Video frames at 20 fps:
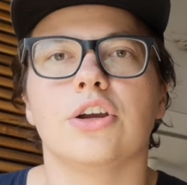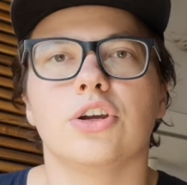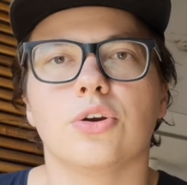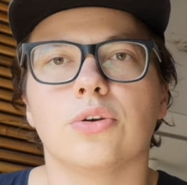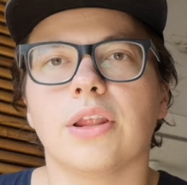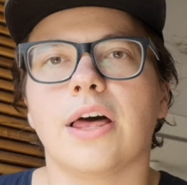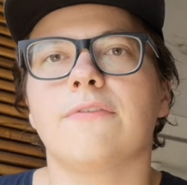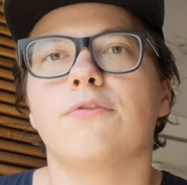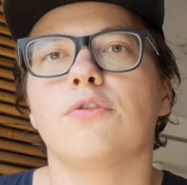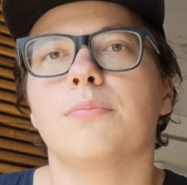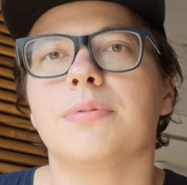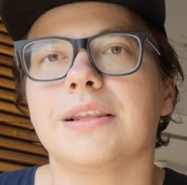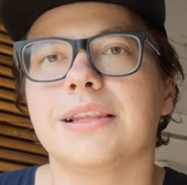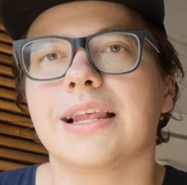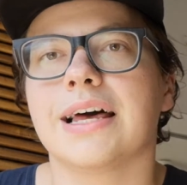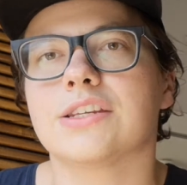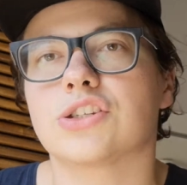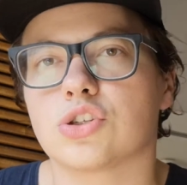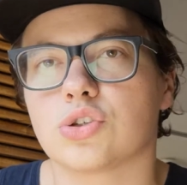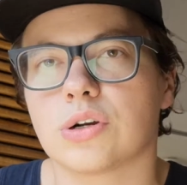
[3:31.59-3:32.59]
Your life would be
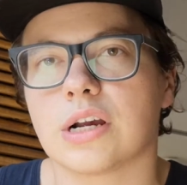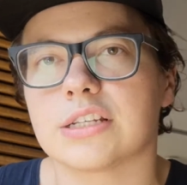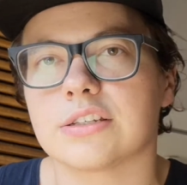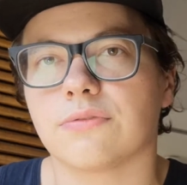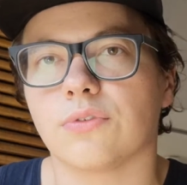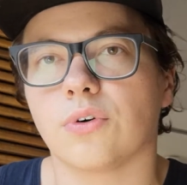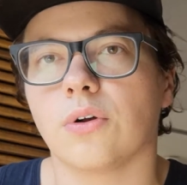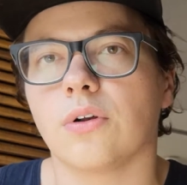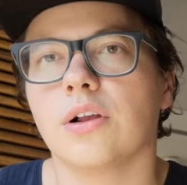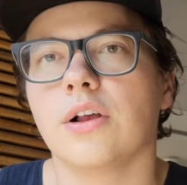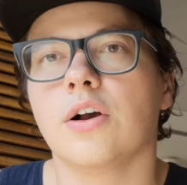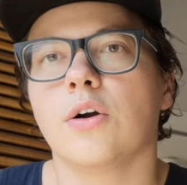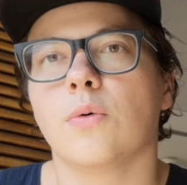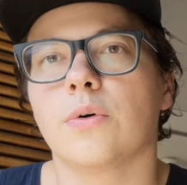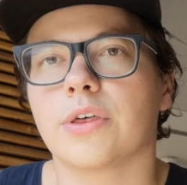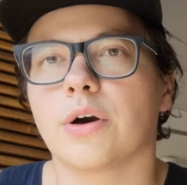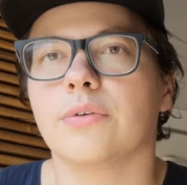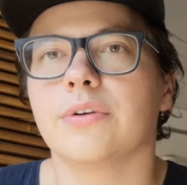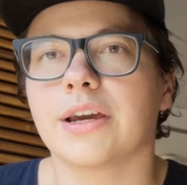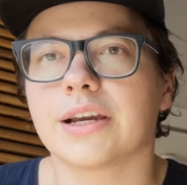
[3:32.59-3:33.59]
less stressful
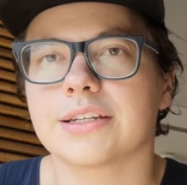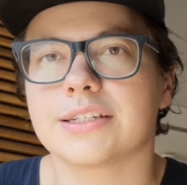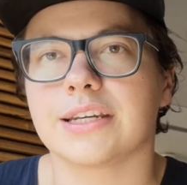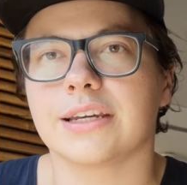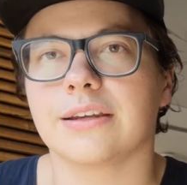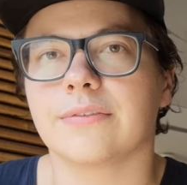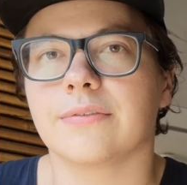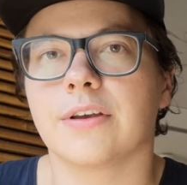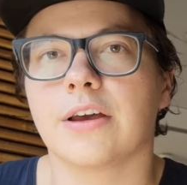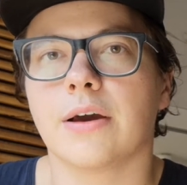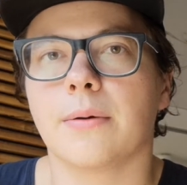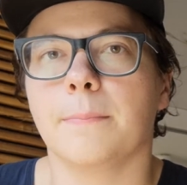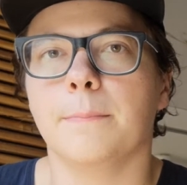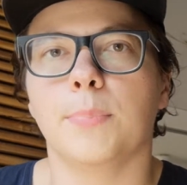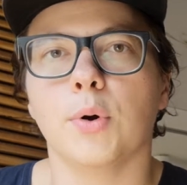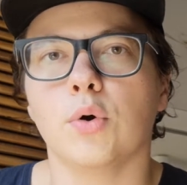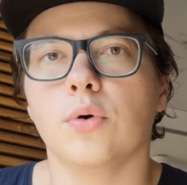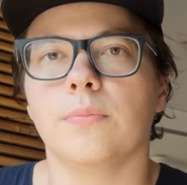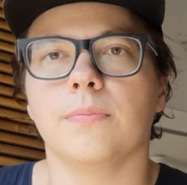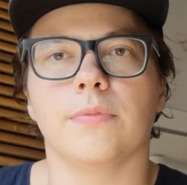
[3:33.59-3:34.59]
without nicotine.
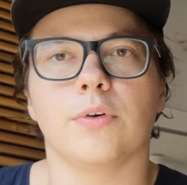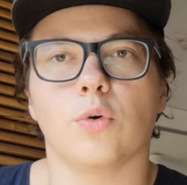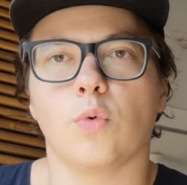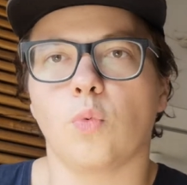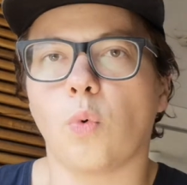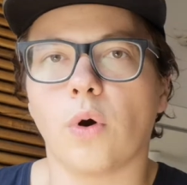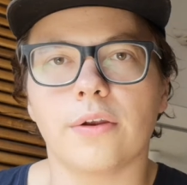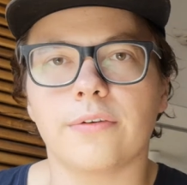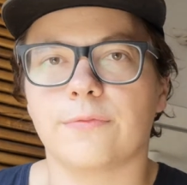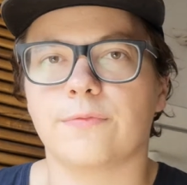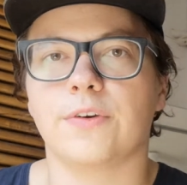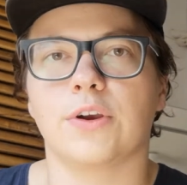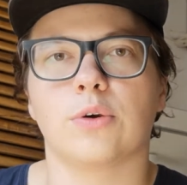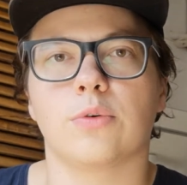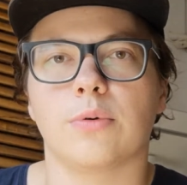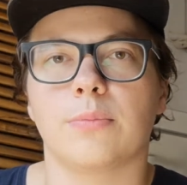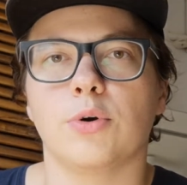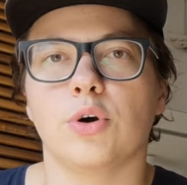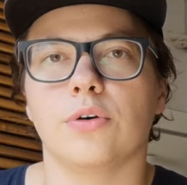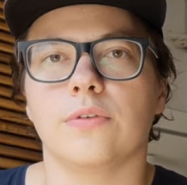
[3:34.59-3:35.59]
Boom, one fear
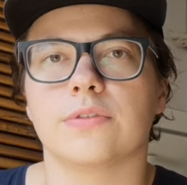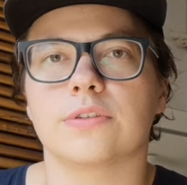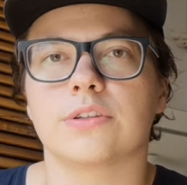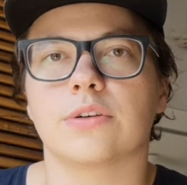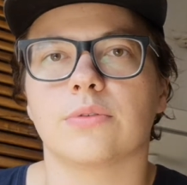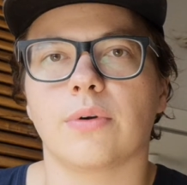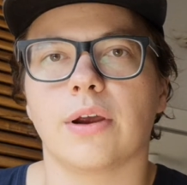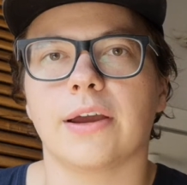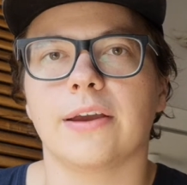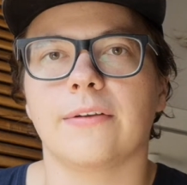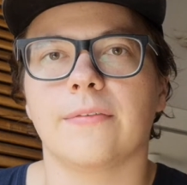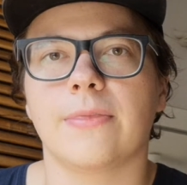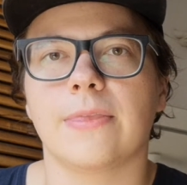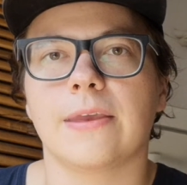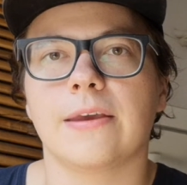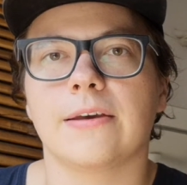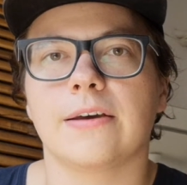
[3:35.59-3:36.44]
removed, right?